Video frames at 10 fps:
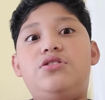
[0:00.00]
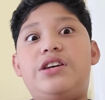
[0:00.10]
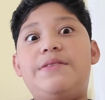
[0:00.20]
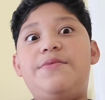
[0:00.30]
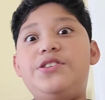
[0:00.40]
To
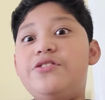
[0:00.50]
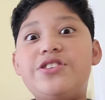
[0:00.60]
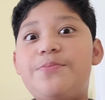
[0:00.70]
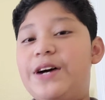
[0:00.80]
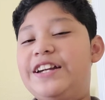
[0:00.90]
get
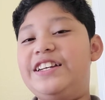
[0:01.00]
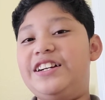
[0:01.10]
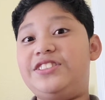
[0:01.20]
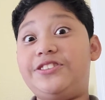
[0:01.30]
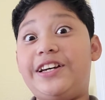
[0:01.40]
YouTube
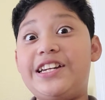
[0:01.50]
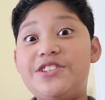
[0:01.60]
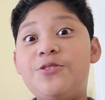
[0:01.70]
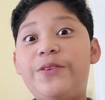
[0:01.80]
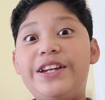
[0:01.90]
ideas so I can
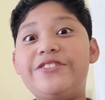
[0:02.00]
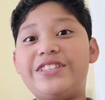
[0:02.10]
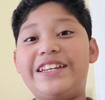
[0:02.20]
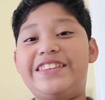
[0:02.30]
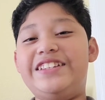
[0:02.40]
do
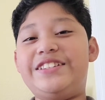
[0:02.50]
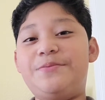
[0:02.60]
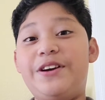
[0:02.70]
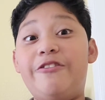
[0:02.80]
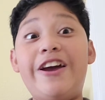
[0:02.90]
videos like this,
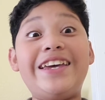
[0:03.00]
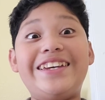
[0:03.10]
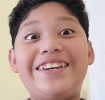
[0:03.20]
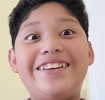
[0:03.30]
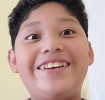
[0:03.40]
am I
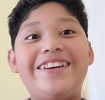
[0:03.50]
right?